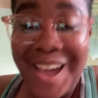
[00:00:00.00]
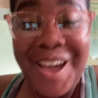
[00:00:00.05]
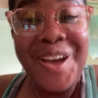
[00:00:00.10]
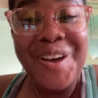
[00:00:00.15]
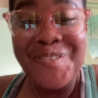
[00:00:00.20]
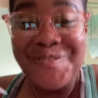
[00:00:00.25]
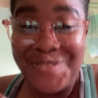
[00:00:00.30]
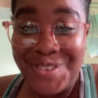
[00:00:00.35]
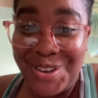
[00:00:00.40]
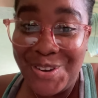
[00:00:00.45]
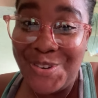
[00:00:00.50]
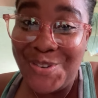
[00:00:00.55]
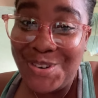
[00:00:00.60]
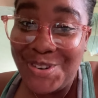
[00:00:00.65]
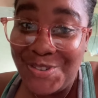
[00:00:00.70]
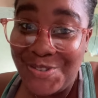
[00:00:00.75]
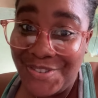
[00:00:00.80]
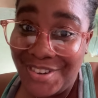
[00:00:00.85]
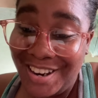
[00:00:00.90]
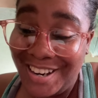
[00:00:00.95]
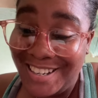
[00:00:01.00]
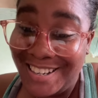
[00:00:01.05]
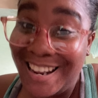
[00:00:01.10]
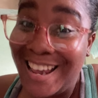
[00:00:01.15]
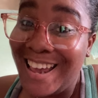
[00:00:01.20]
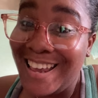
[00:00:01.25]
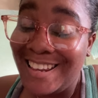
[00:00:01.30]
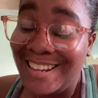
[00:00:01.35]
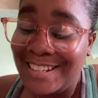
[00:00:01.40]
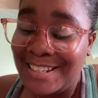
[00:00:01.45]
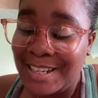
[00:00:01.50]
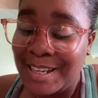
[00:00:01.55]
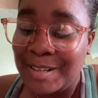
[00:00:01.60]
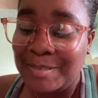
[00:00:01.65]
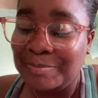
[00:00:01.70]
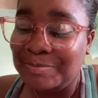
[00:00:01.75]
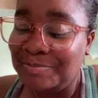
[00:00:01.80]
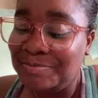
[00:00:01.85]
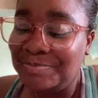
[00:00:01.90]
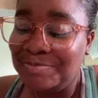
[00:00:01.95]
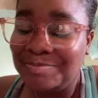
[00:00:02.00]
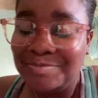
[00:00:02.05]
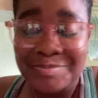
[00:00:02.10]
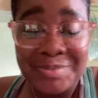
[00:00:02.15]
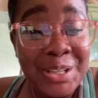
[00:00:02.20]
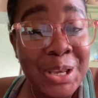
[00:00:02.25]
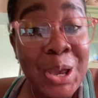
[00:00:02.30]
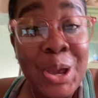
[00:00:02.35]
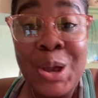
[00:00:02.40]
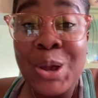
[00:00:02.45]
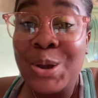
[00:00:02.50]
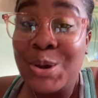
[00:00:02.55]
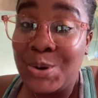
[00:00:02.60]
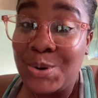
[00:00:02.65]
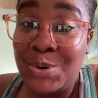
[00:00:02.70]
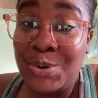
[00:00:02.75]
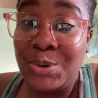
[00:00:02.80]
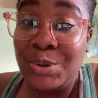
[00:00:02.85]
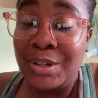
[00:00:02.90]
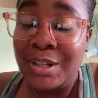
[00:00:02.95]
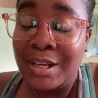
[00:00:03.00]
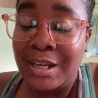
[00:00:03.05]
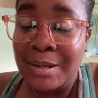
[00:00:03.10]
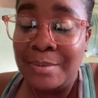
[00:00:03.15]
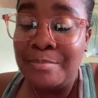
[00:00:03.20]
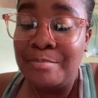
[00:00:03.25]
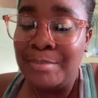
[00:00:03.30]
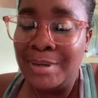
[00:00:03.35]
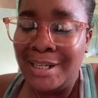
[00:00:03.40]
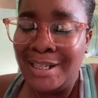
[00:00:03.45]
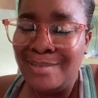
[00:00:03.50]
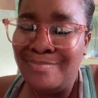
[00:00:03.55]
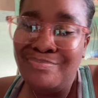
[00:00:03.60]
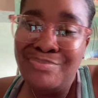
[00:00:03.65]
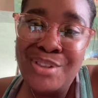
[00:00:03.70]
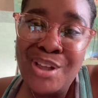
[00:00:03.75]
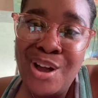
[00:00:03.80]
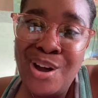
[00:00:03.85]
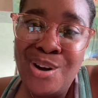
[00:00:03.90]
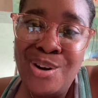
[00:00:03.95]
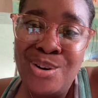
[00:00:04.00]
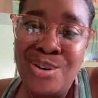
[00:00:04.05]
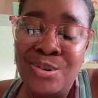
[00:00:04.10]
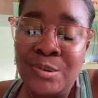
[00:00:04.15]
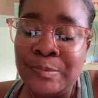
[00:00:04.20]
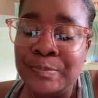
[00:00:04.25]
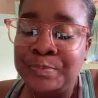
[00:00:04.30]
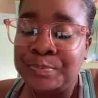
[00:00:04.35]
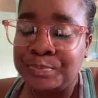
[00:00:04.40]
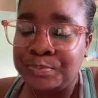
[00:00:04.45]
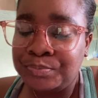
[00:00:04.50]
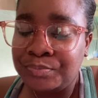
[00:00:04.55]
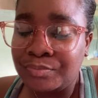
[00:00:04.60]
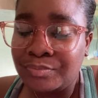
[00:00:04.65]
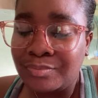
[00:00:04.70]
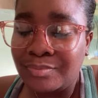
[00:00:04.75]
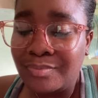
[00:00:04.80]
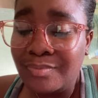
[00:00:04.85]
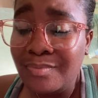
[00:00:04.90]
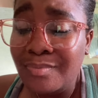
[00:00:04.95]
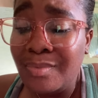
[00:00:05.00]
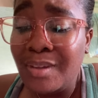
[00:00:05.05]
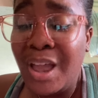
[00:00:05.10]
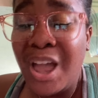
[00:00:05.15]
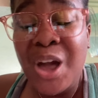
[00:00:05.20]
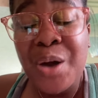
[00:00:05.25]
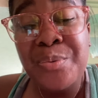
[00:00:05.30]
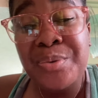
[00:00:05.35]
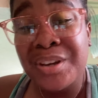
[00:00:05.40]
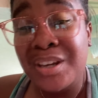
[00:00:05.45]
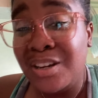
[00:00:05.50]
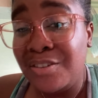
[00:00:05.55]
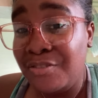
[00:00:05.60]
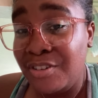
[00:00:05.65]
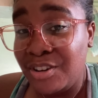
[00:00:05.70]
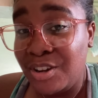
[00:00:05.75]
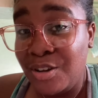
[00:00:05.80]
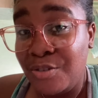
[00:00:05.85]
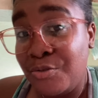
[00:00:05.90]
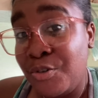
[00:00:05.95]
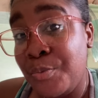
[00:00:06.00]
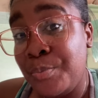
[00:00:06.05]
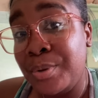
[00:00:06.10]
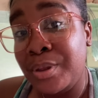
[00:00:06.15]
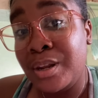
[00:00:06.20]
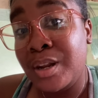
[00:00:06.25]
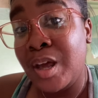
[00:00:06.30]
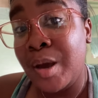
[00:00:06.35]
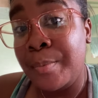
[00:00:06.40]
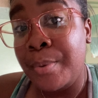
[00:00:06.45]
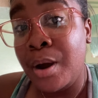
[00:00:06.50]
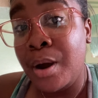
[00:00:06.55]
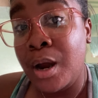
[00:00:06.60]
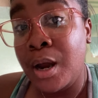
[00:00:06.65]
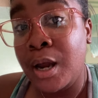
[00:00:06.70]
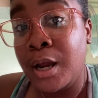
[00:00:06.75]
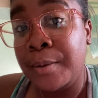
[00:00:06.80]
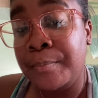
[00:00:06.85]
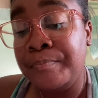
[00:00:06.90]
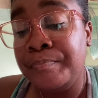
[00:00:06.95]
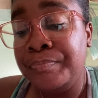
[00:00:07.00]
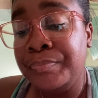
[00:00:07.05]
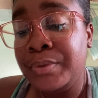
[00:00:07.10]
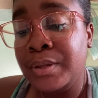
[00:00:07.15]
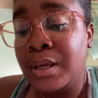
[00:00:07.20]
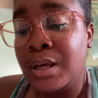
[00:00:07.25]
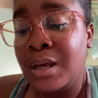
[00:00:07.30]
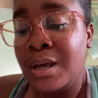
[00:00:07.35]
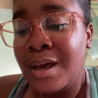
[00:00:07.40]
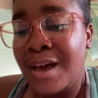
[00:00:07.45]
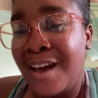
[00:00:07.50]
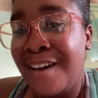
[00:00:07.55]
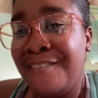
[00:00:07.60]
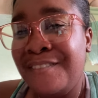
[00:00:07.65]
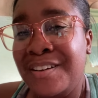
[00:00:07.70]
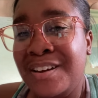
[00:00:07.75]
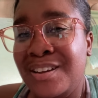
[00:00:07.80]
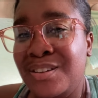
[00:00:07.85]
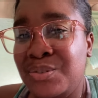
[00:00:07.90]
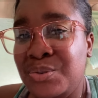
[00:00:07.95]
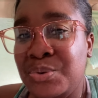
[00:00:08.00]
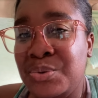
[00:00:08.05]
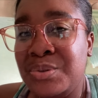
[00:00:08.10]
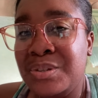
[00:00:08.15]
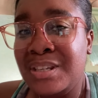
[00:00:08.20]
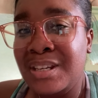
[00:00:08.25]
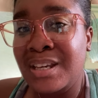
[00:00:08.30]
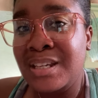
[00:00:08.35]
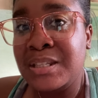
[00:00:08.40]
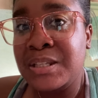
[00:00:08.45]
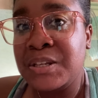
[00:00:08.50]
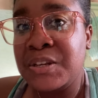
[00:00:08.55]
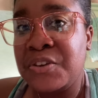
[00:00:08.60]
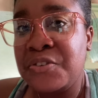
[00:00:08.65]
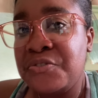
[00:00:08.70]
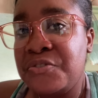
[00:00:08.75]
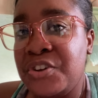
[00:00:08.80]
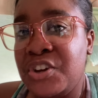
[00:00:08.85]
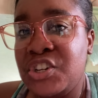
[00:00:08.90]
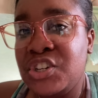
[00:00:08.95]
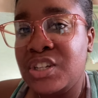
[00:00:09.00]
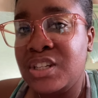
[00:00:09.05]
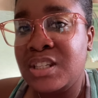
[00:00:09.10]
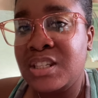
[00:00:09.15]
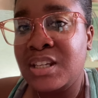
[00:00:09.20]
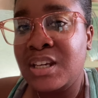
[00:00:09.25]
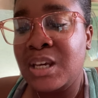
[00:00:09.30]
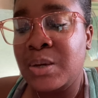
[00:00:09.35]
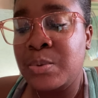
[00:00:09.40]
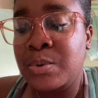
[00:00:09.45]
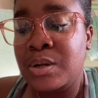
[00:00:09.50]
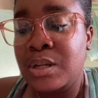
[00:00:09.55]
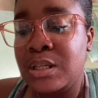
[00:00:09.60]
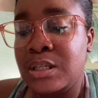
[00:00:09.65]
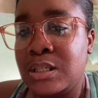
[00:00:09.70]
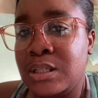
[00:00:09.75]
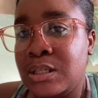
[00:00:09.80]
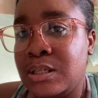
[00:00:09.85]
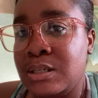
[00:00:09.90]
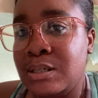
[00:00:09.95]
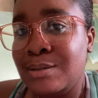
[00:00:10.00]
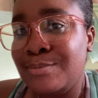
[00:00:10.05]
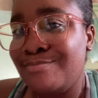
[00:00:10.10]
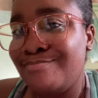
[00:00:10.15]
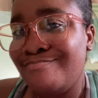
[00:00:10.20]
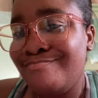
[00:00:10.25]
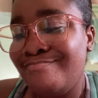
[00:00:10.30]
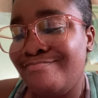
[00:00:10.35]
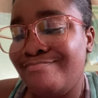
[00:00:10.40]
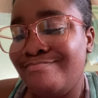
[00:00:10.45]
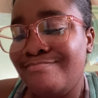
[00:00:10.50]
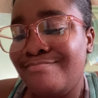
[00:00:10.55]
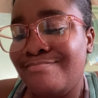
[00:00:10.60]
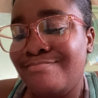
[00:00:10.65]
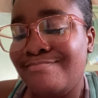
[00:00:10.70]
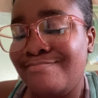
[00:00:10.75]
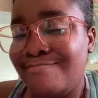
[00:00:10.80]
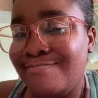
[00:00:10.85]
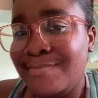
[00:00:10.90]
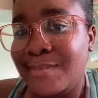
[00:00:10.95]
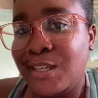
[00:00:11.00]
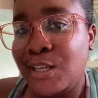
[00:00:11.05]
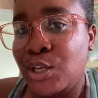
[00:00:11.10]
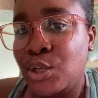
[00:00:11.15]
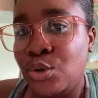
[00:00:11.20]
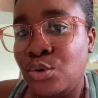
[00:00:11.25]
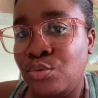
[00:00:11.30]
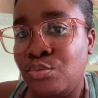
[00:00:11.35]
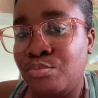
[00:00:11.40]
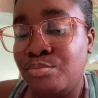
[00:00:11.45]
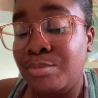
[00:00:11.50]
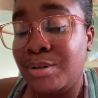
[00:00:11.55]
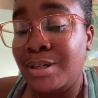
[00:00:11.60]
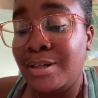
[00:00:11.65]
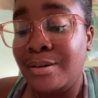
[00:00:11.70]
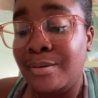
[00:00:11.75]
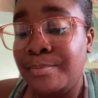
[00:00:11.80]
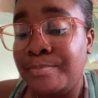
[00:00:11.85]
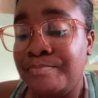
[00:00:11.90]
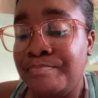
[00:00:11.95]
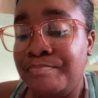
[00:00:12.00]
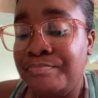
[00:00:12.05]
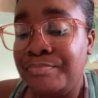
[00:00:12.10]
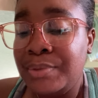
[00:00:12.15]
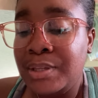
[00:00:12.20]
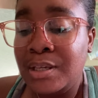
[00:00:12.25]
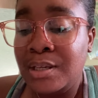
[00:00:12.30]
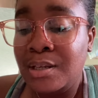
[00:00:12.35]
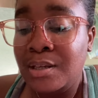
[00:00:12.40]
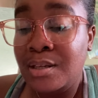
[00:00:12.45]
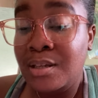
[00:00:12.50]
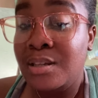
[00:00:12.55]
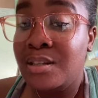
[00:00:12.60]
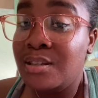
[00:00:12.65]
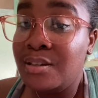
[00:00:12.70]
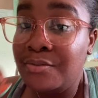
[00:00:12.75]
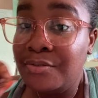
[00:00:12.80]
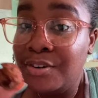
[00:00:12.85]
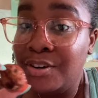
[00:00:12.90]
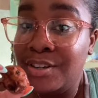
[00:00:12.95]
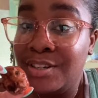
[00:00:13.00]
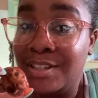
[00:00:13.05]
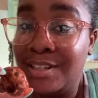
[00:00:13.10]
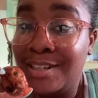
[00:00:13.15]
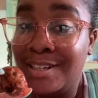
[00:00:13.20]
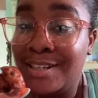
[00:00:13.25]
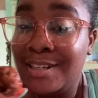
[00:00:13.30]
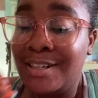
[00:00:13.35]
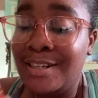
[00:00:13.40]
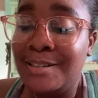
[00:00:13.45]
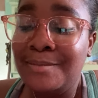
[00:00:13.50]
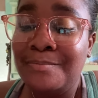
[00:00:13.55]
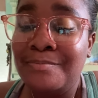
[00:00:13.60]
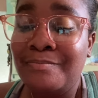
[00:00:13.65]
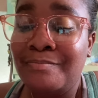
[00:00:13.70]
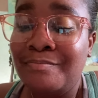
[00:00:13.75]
and take out the fish and eat it. No way. But now, I will eat the fish cake before pulling it apart. If I do taste like fish inside, I would just like take it out. But so far, so good.